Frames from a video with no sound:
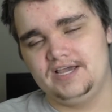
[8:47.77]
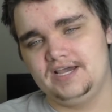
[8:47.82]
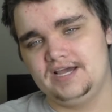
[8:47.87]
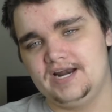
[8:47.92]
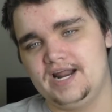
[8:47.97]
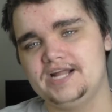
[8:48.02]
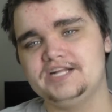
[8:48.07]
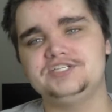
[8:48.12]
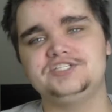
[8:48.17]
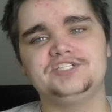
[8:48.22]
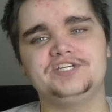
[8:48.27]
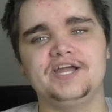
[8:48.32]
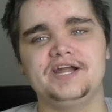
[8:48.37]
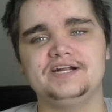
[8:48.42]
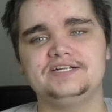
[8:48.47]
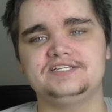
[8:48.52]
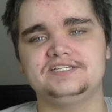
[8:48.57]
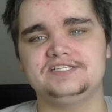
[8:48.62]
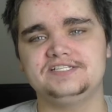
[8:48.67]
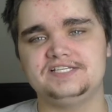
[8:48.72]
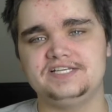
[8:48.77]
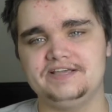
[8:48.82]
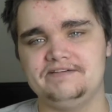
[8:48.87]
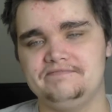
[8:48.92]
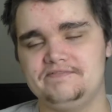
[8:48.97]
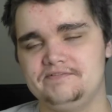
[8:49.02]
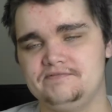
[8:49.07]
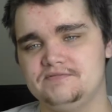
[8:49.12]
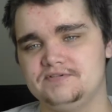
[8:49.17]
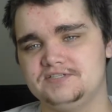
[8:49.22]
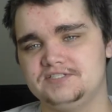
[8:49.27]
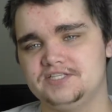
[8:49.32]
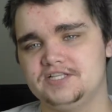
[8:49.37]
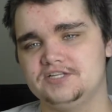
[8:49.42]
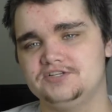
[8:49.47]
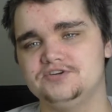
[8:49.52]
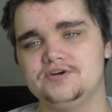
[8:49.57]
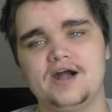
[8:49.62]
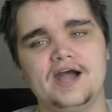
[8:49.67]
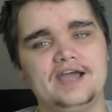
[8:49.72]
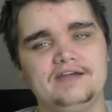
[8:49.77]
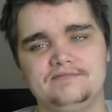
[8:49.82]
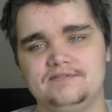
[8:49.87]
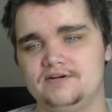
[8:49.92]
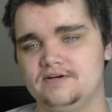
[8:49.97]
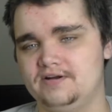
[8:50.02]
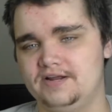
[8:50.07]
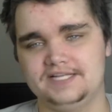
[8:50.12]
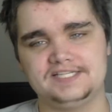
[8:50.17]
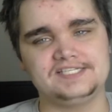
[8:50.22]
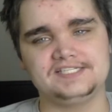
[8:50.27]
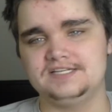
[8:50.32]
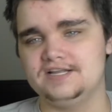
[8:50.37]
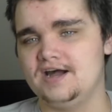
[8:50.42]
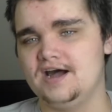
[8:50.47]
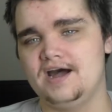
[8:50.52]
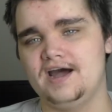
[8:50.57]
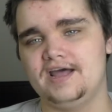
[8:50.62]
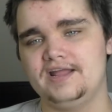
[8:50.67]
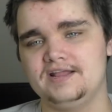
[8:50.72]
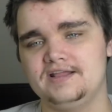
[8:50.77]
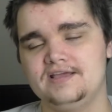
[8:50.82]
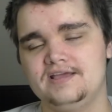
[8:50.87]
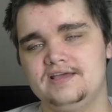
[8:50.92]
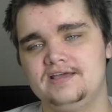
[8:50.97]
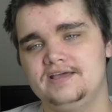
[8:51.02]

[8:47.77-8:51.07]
and I checked to see if it was the driver. It's not.